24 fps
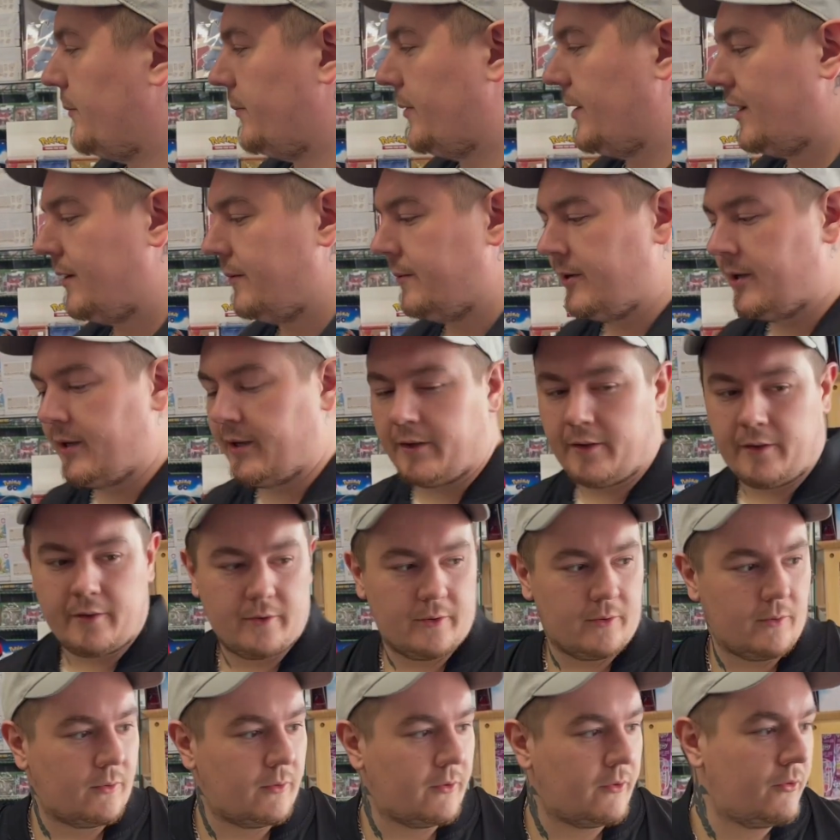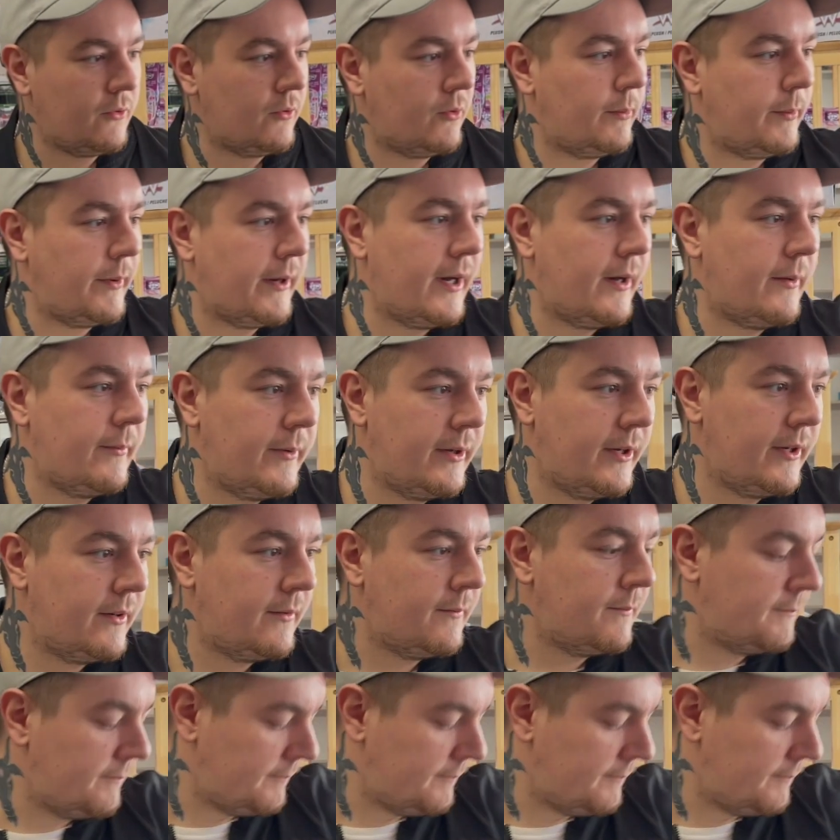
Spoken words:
Batman, another old school Batman.